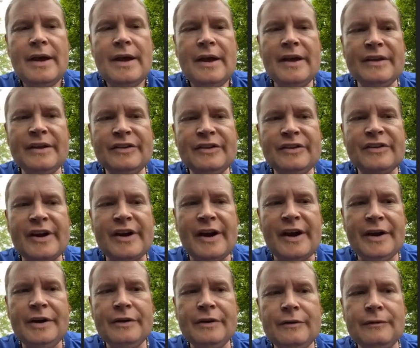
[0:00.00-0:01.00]
is
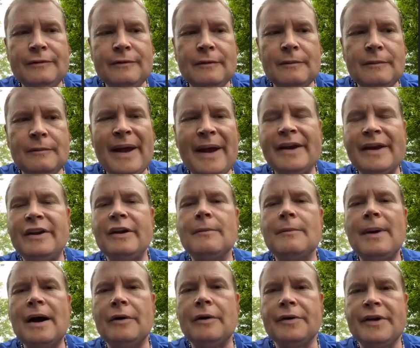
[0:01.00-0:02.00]
kind of bandied
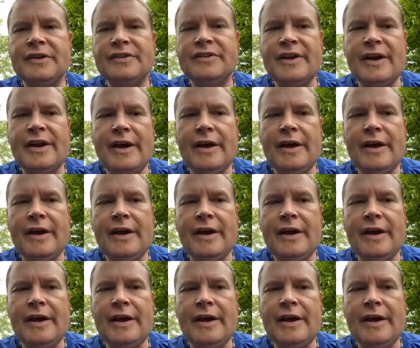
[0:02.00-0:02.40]
about as